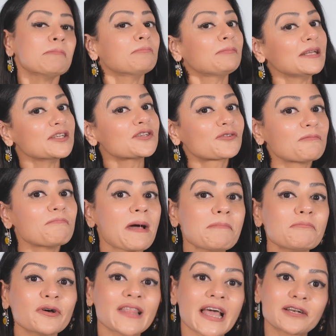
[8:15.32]
Please
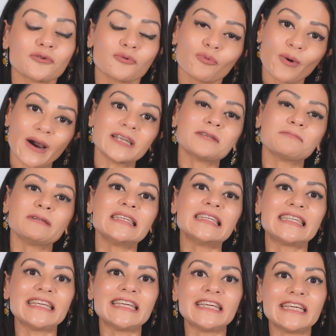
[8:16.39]
remember that vitamin
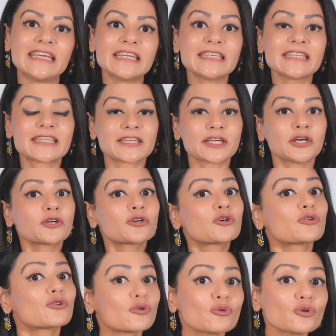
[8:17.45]
D is a
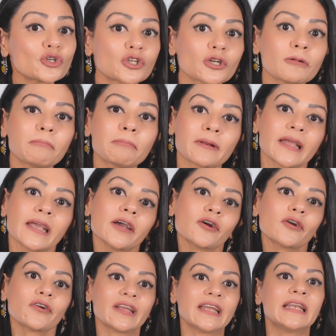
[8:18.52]
crucial
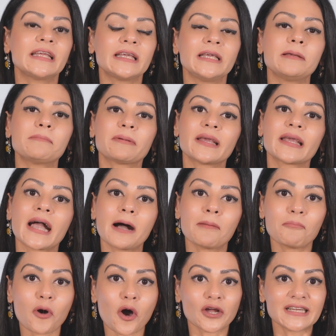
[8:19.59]
player in keeping
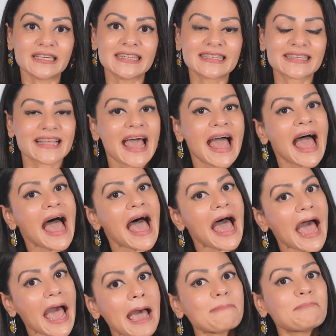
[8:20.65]
our bodies
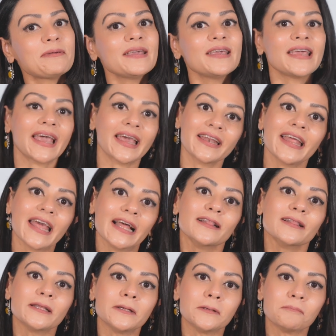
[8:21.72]
happy and
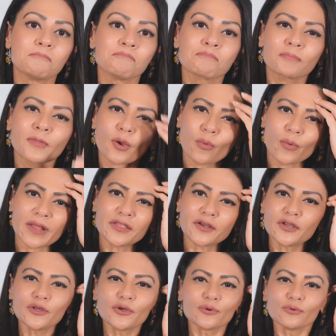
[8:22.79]
healthy. Whether
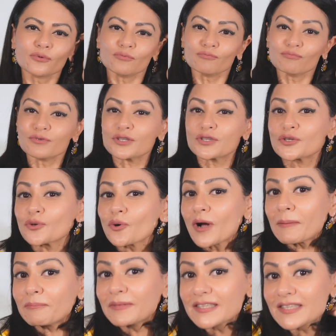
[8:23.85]
you soak
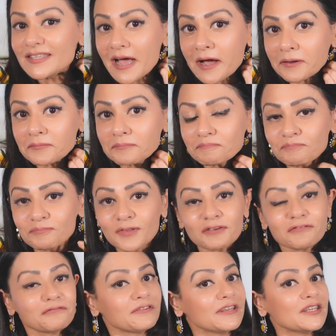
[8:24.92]
up the sun,
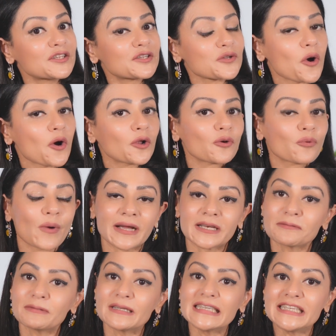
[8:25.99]
feast on
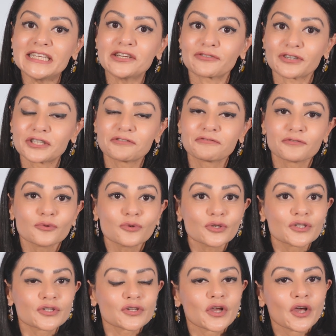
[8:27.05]
vitamin D rich
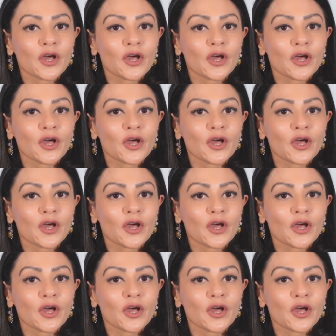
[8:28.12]
foods,